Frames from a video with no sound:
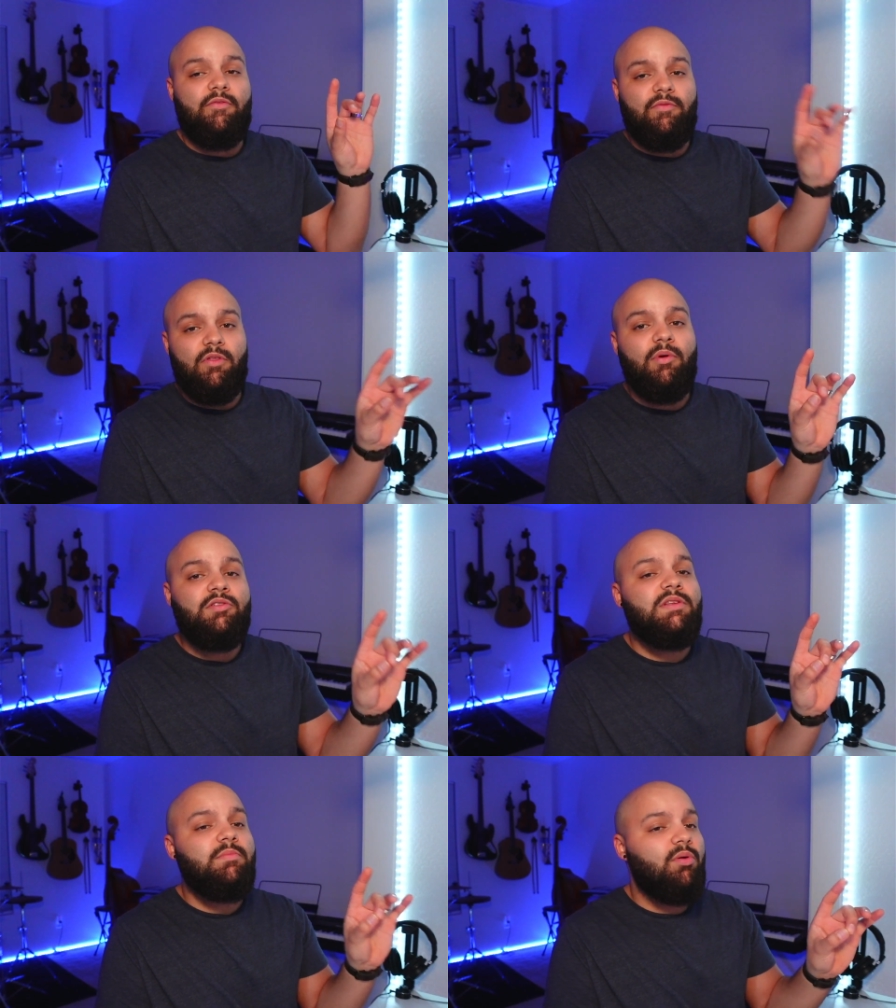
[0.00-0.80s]
the
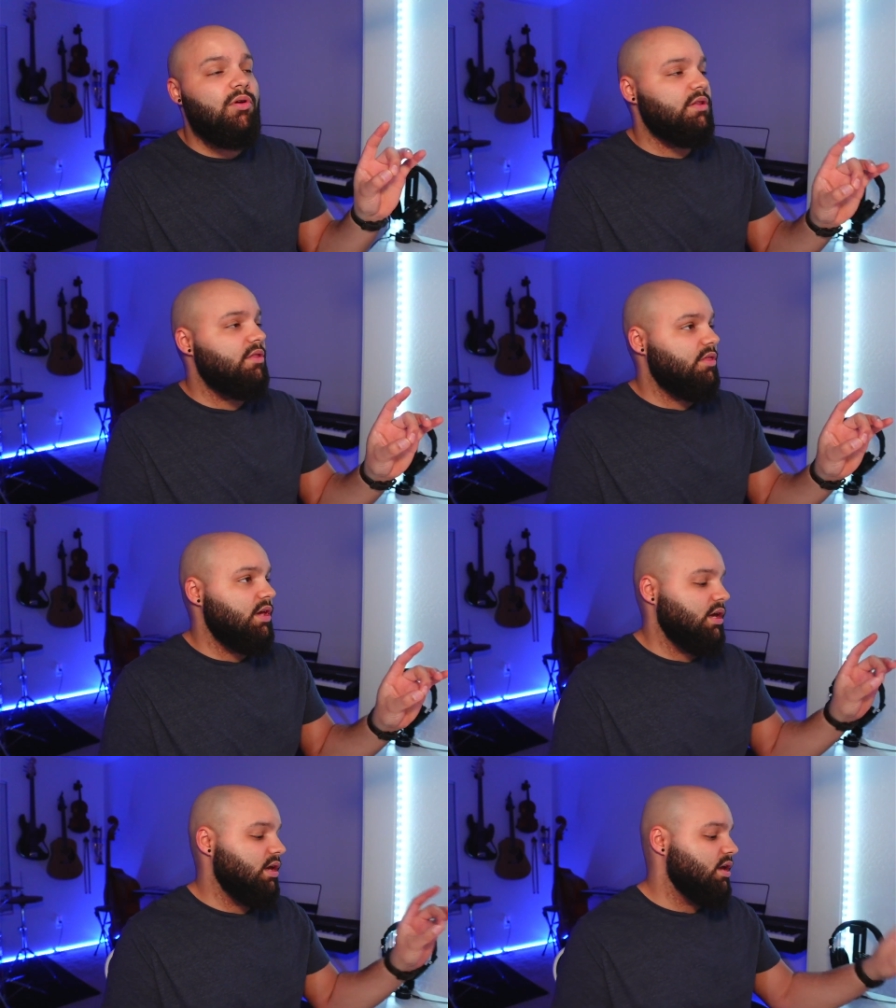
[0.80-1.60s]
most important
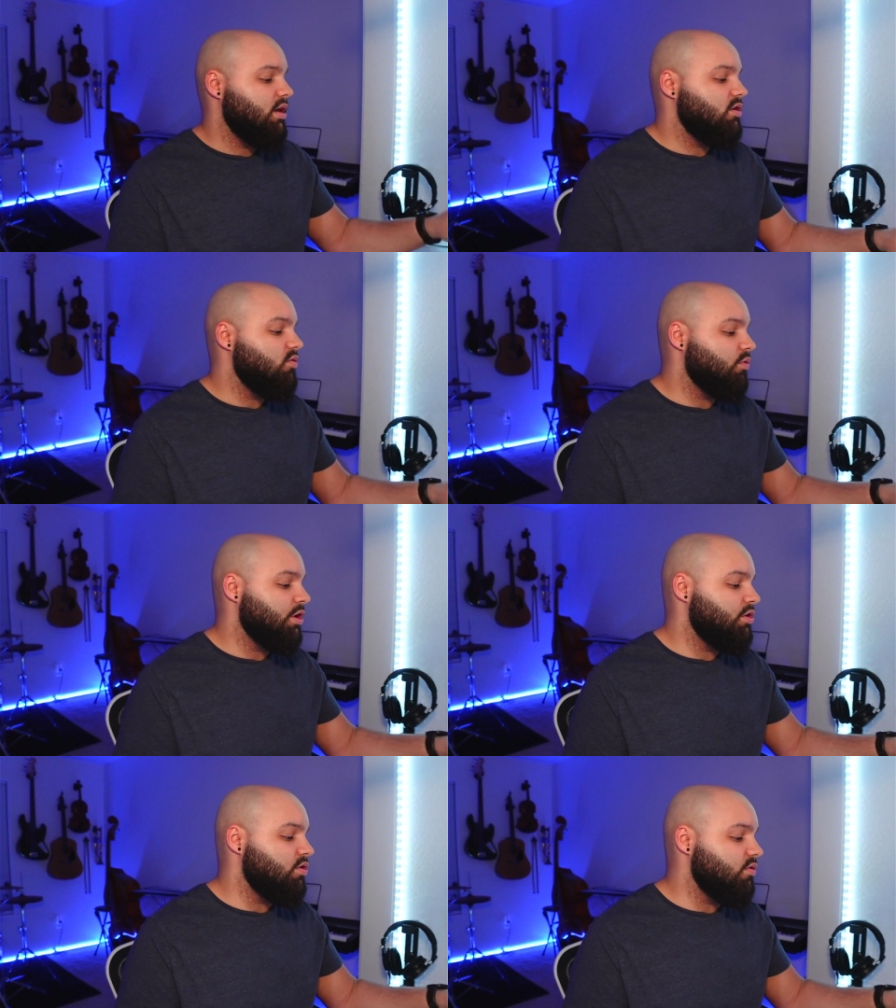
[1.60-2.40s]
thing you want
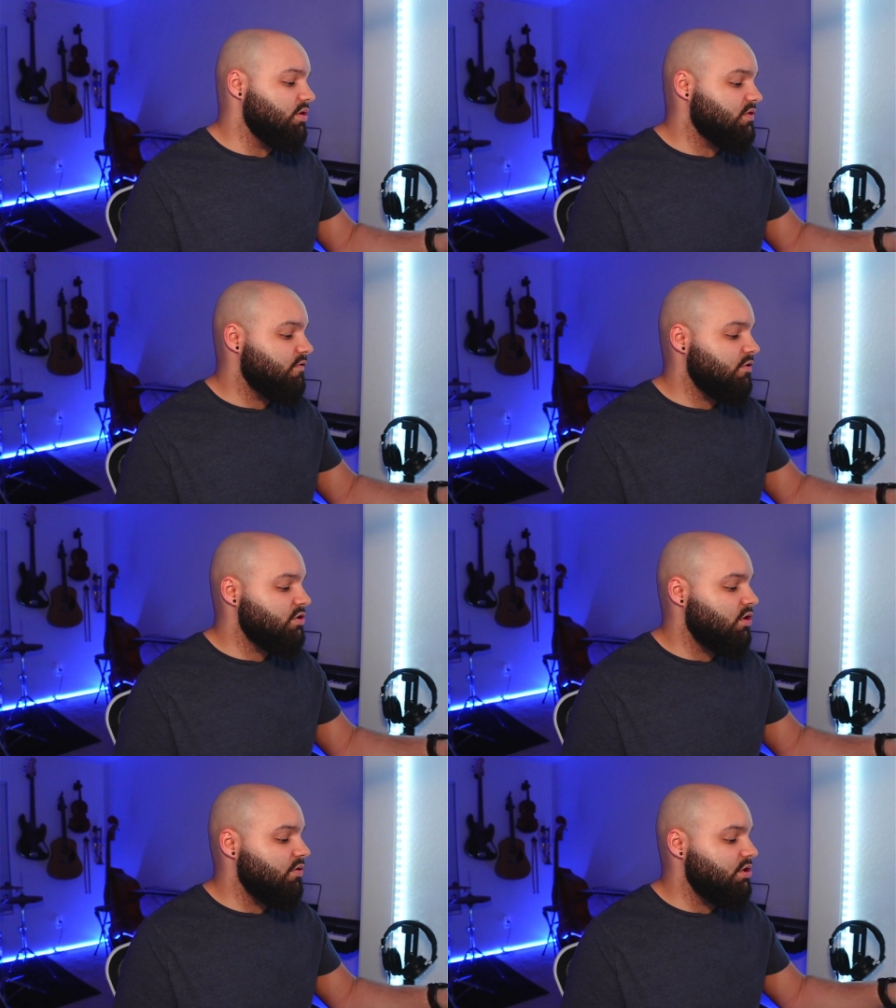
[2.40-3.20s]
to do is
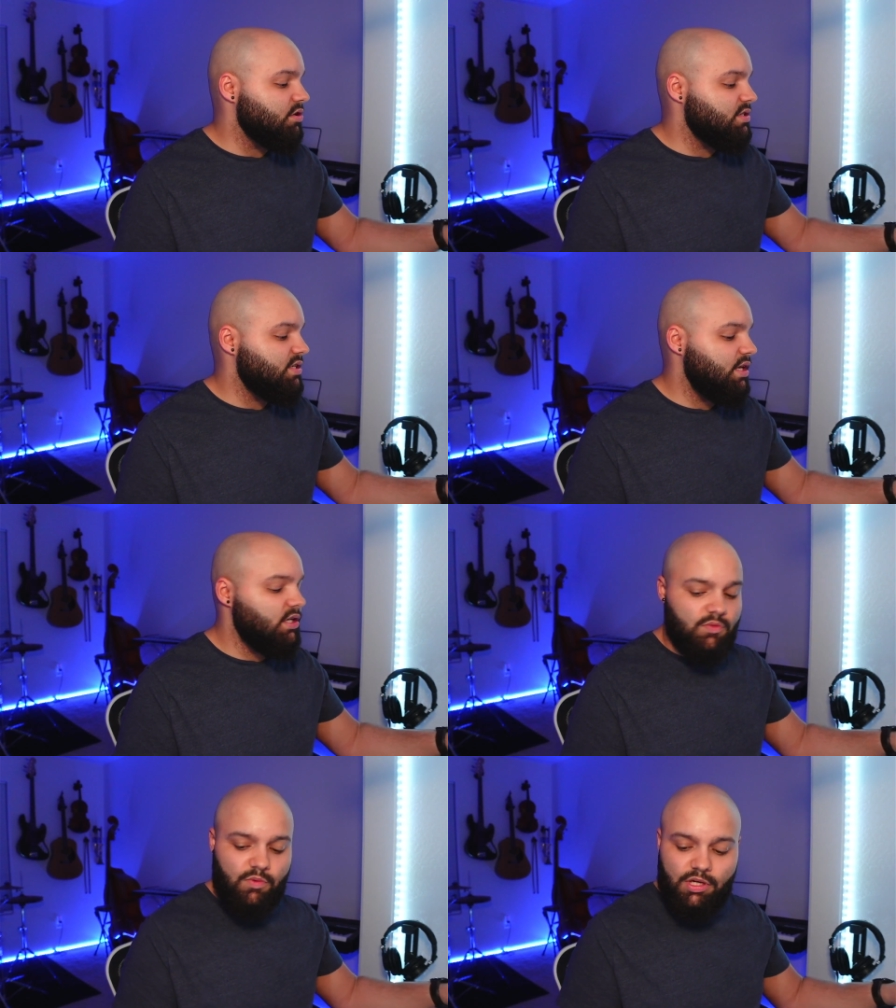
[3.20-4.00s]
first go into your
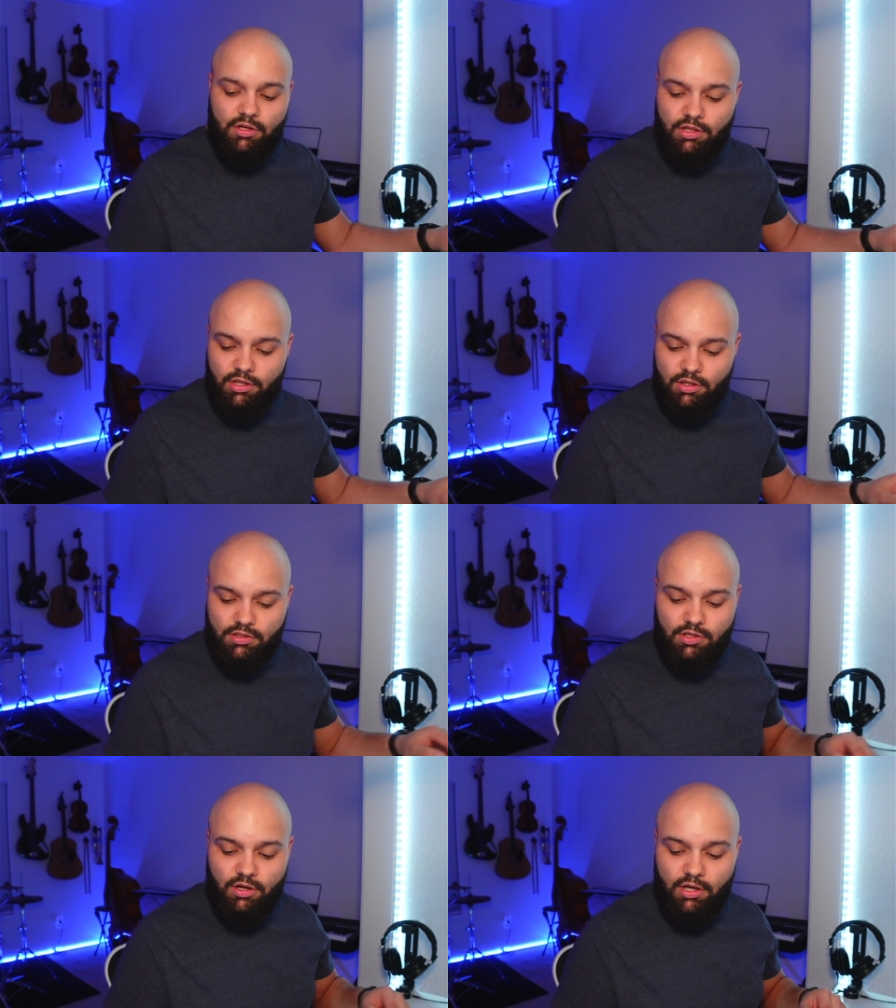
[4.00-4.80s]
settings wheel.
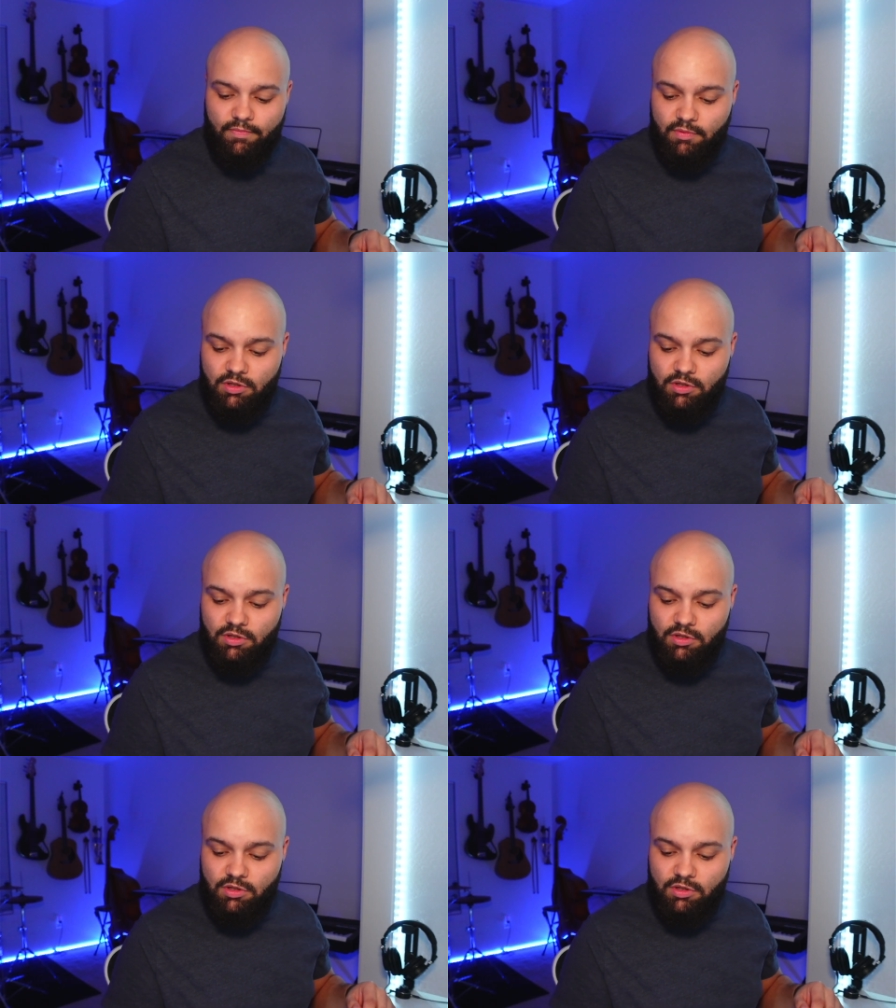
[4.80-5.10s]
Sorry, let me